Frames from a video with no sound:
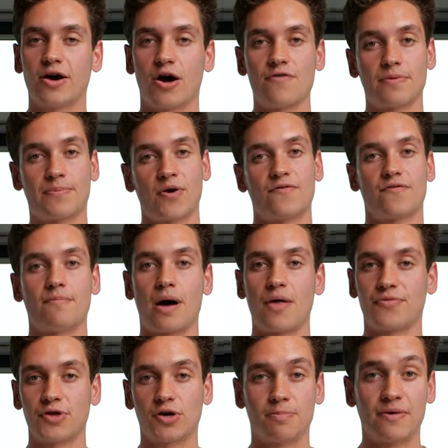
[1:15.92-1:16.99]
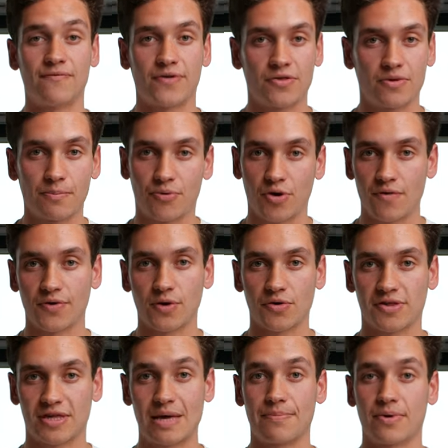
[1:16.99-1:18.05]
Over the period of a month, you could be further improving your
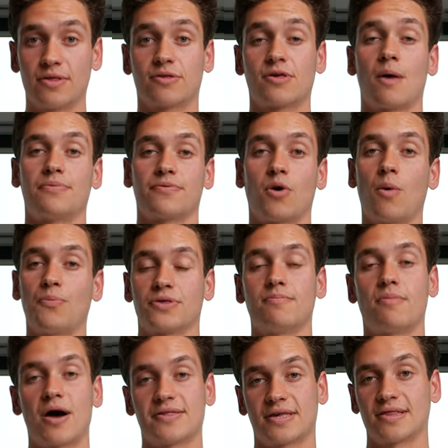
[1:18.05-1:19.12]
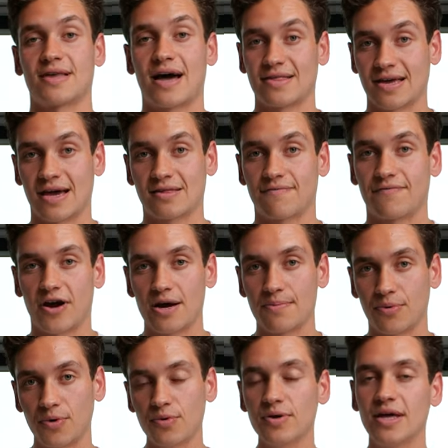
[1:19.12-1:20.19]
sleep in terms of optimizing that as a
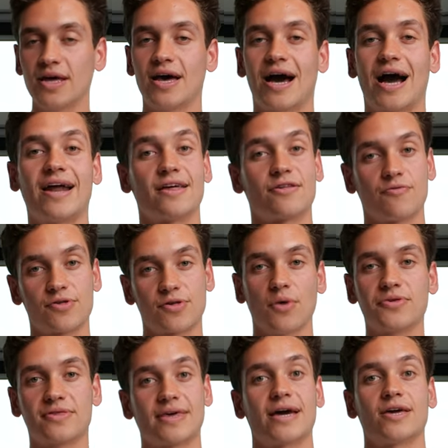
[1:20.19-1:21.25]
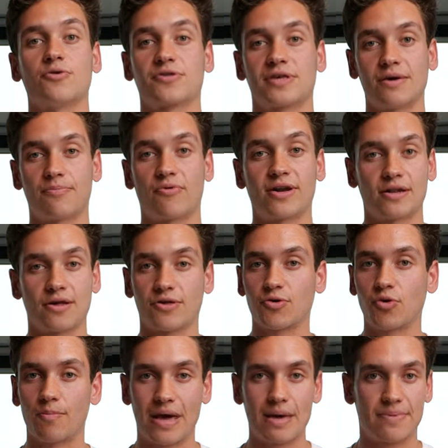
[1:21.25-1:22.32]
variable. And as a result of that, your sleep readiness
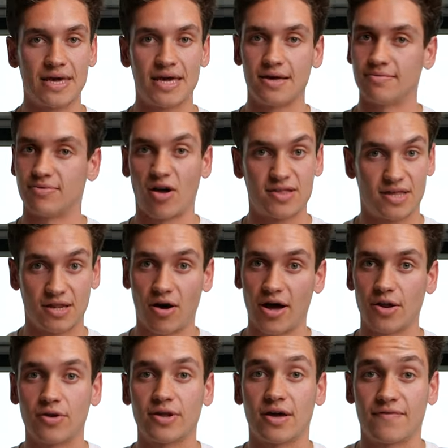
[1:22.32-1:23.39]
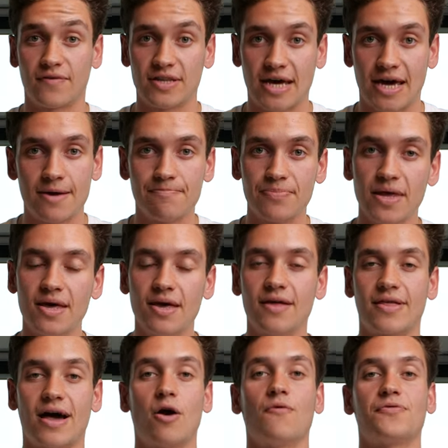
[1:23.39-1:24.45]
score may be 99 on a given day.
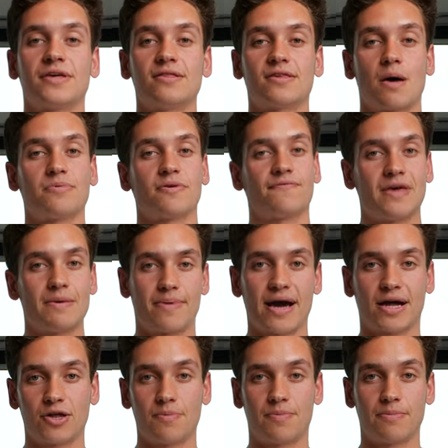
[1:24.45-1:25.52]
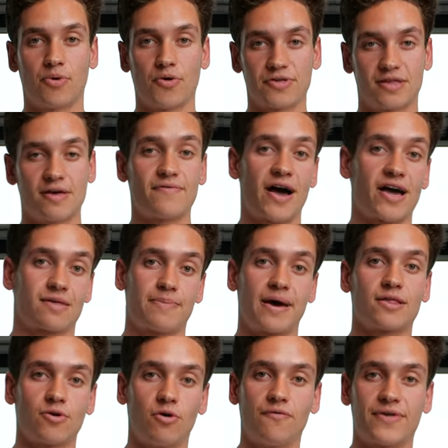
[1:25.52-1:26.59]
That obviously, in terms of feedback loop and the positive
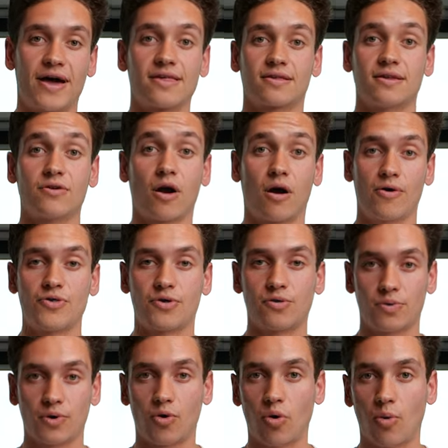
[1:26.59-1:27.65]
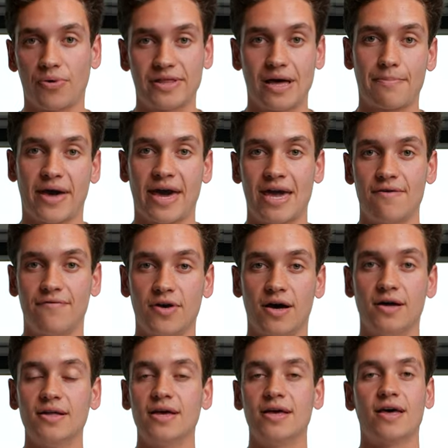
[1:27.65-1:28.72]
aspect of that, is going to encourage you to incorporate that
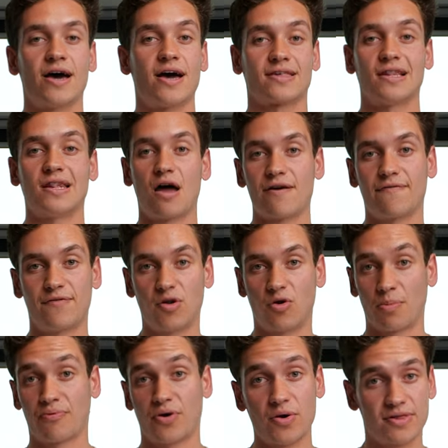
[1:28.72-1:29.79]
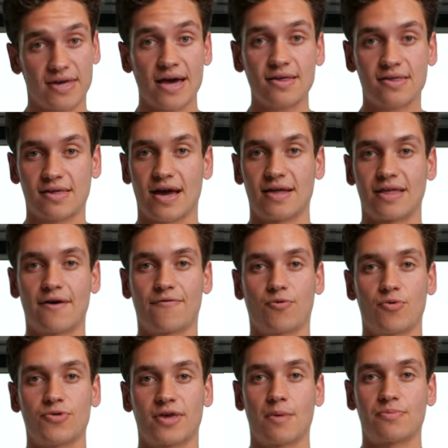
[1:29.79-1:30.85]
behavior as a lifelong process. And
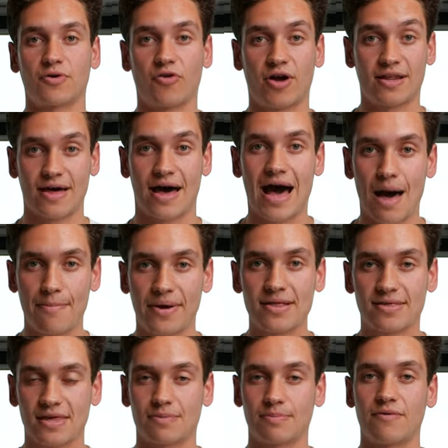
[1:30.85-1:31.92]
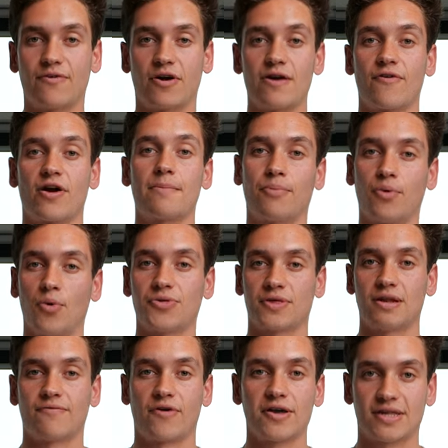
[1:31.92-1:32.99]
therefore, in terms of ingraining that habit, it's going to be very, very
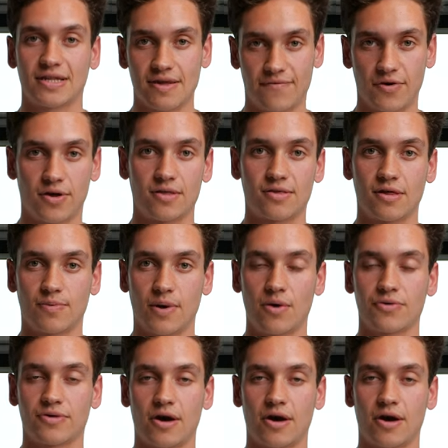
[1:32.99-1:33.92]
important and very significant as well.